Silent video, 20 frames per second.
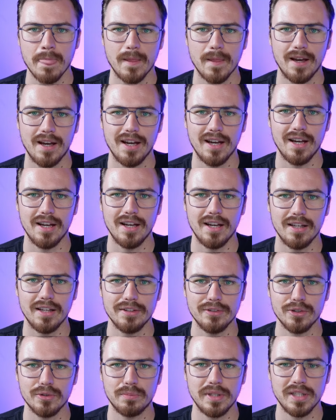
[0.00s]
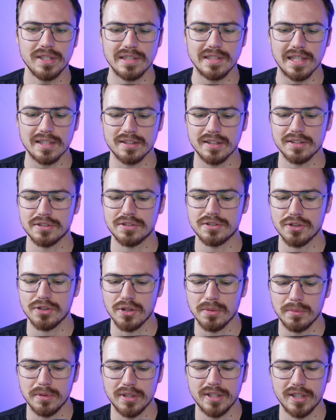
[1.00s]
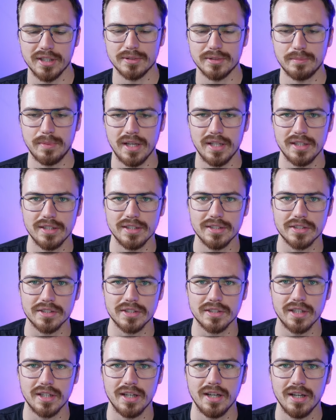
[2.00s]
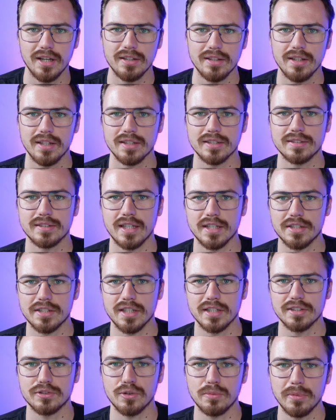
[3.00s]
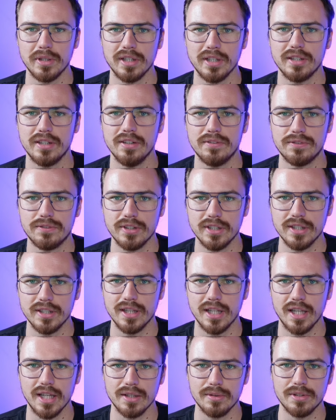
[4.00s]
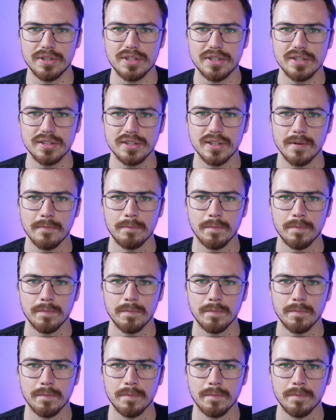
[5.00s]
Uh, and Europeans, like there's German, there's Spanish, there, there's Dutch, there's so many different languages,